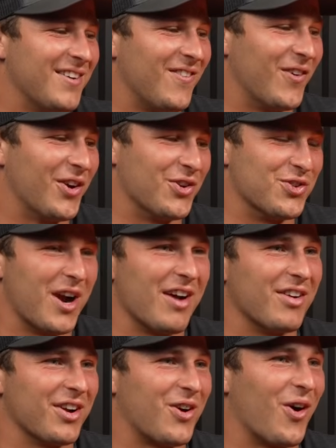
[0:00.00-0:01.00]
you're
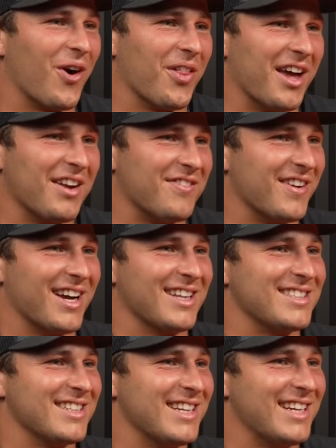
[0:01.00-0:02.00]
driving a car that
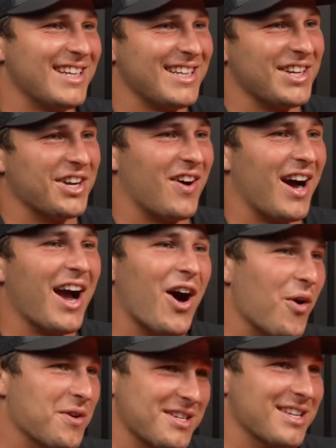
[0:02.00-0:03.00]
fancy, I
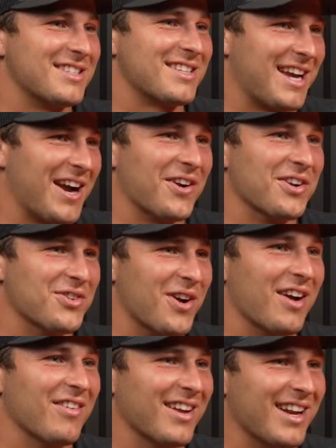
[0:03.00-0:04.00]
always get scared to
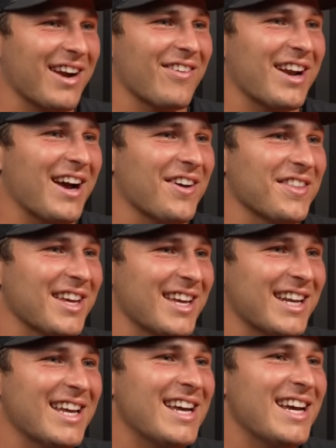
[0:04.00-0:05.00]
drive it every now and then.